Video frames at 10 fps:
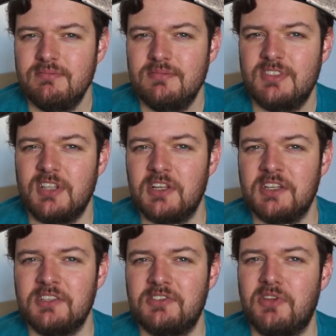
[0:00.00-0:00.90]
slightly
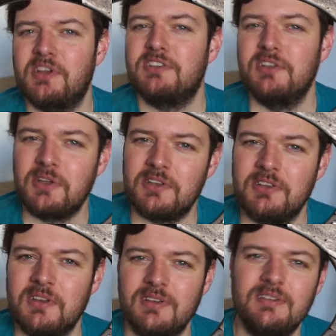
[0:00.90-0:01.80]
distressed look
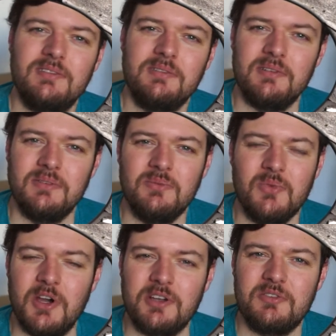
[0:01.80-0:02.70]
that
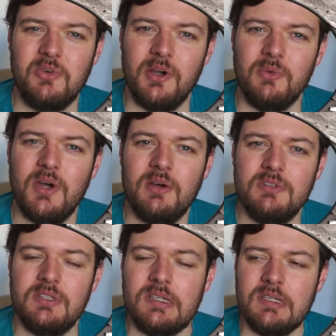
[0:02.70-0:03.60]
works quite well
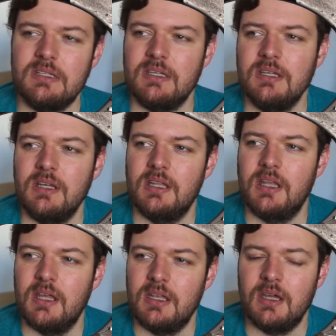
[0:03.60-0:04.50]
with D&D. And
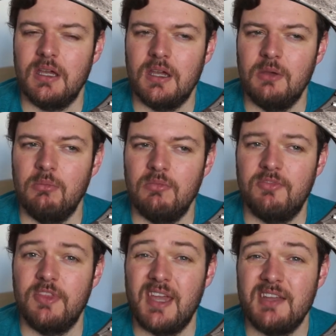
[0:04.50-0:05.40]
then for
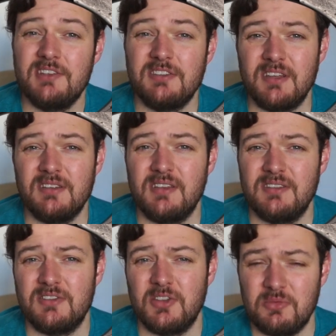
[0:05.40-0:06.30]
the edges, I
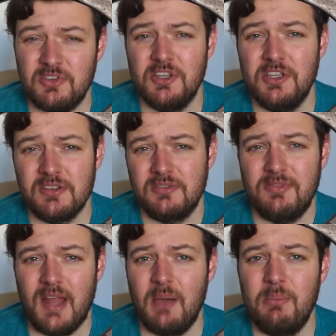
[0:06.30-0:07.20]
stopped trying to use a
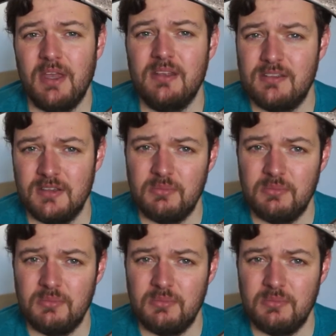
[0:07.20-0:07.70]
flat bit to